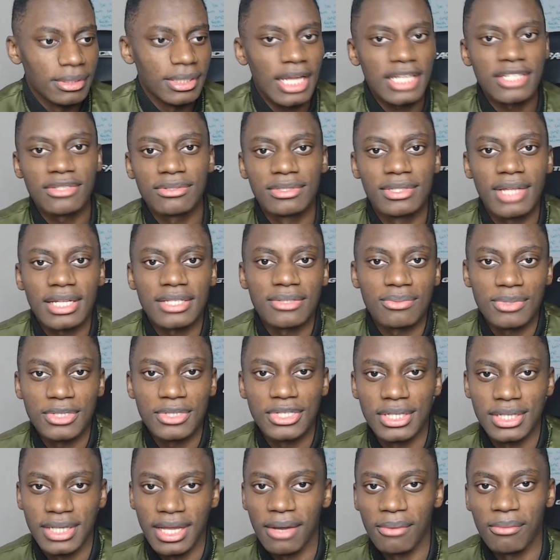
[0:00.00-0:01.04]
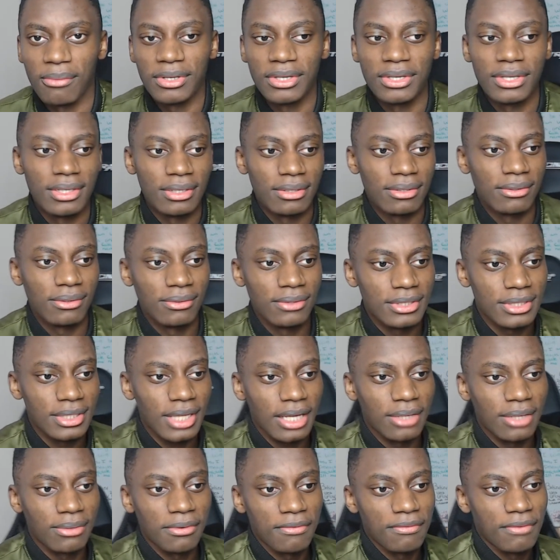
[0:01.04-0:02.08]
that's what you get when you
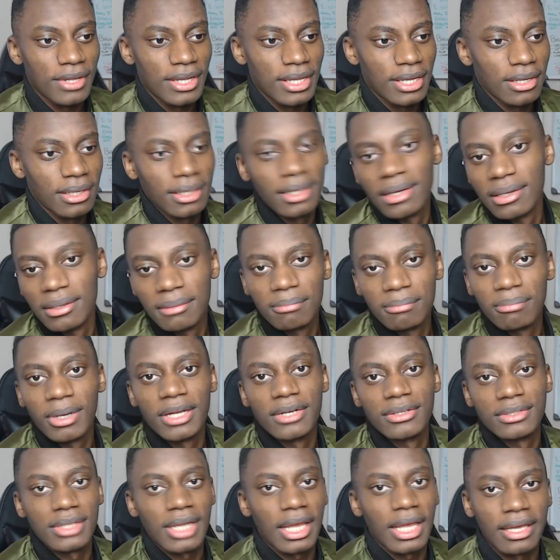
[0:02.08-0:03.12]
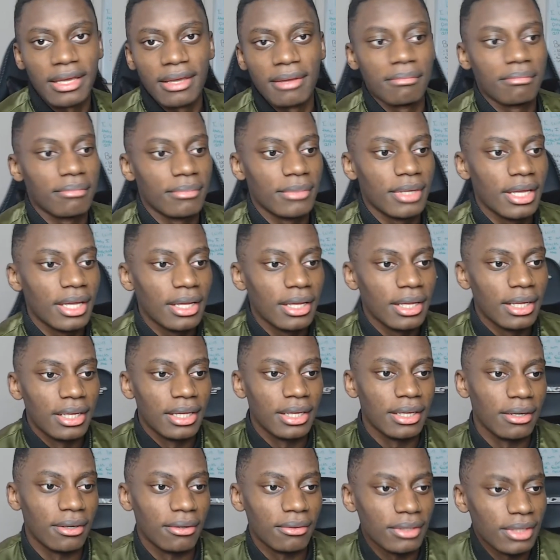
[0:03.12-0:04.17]
sign Rafinha, players like him,
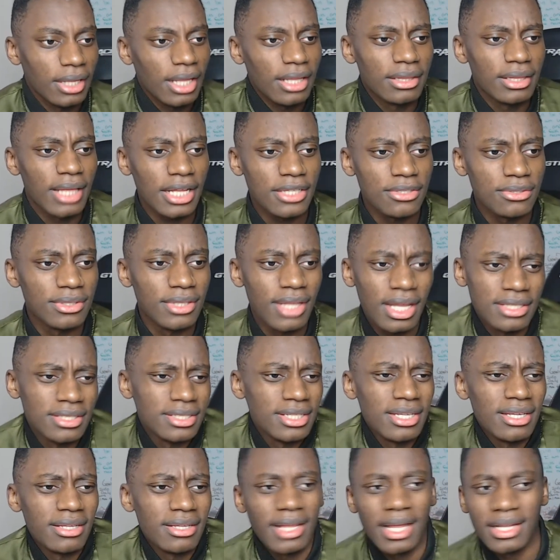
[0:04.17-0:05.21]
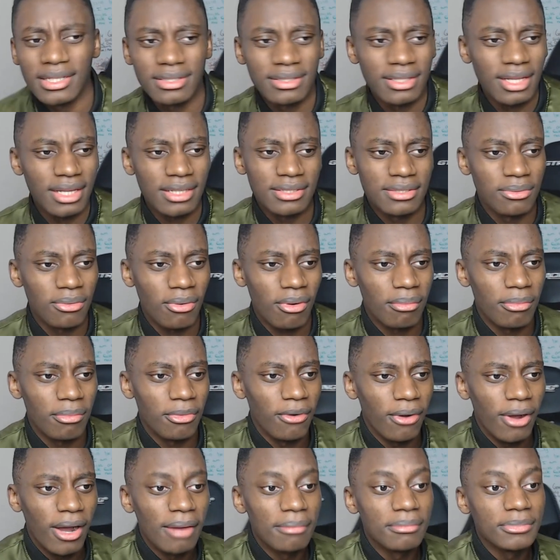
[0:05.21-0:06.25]
and that's it. That's
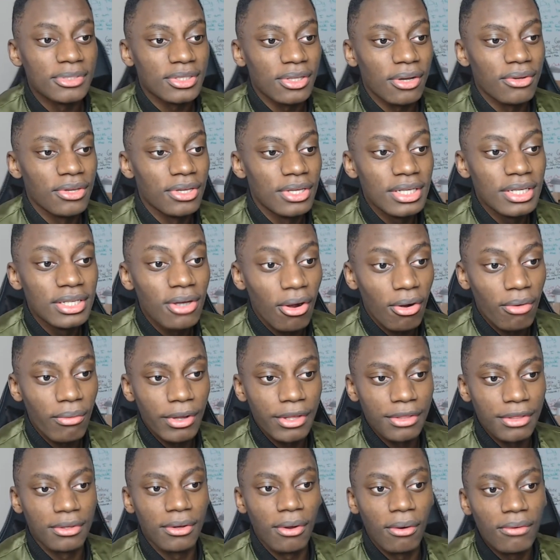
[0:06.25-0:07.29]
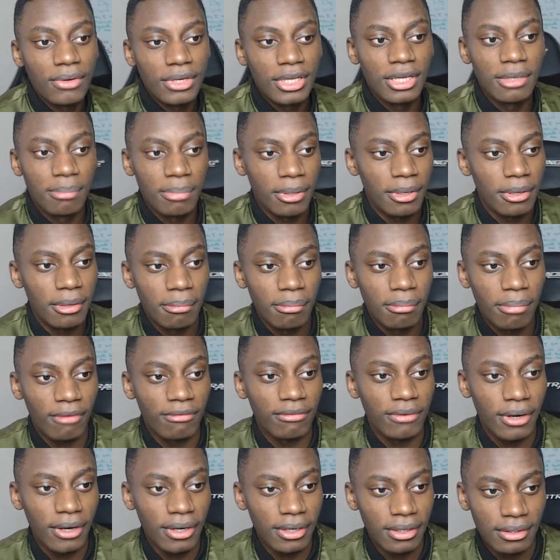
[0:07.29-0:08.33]
normal. So you'd go with goalkeeper
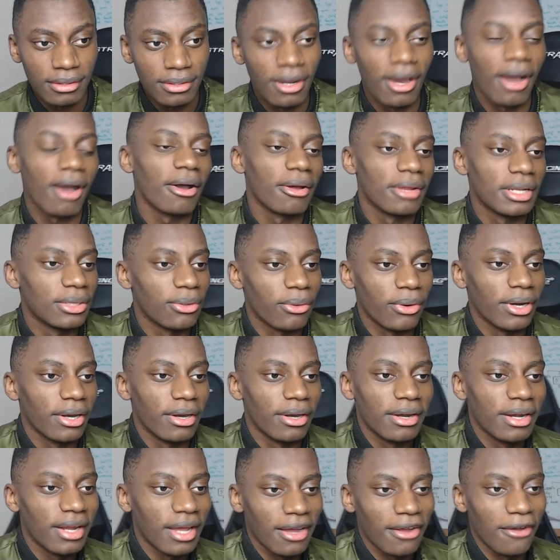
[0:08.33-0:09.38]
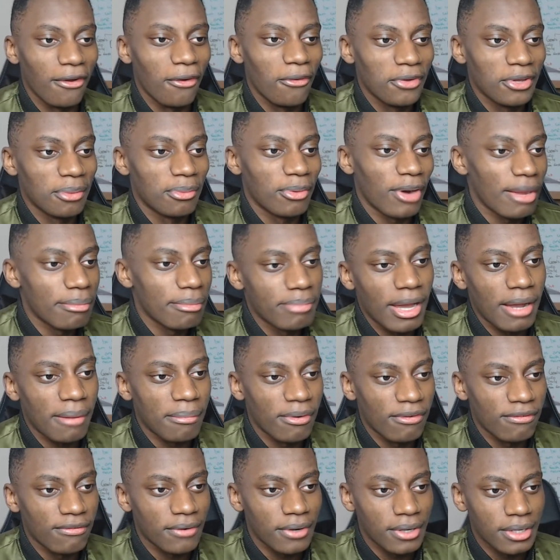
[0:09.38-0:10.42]
Pavard, Neuer, a goalkeeper, right back
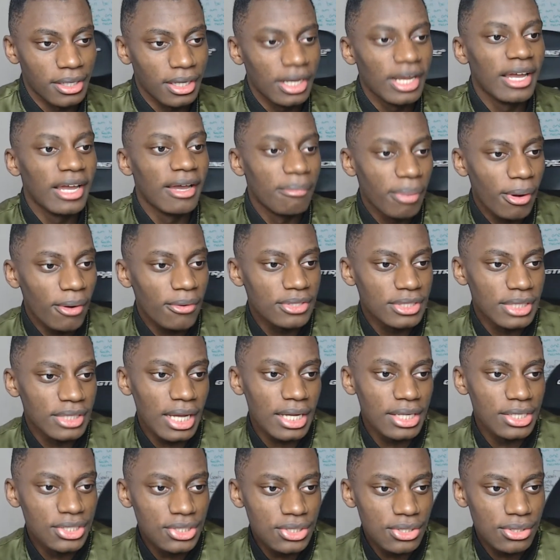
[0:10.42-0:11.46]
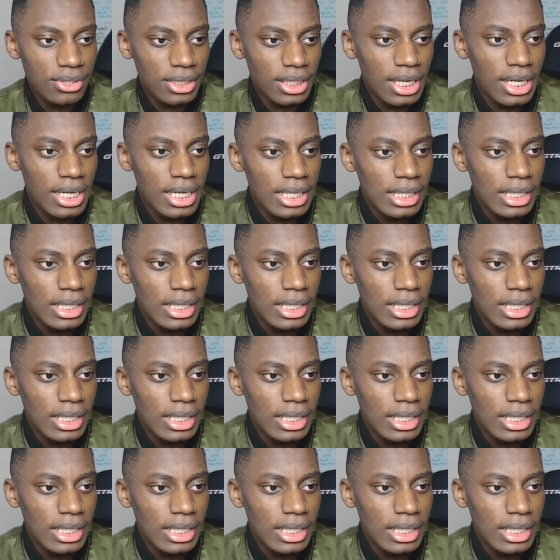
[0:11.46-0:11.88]
Pavard, Boateng is Jula,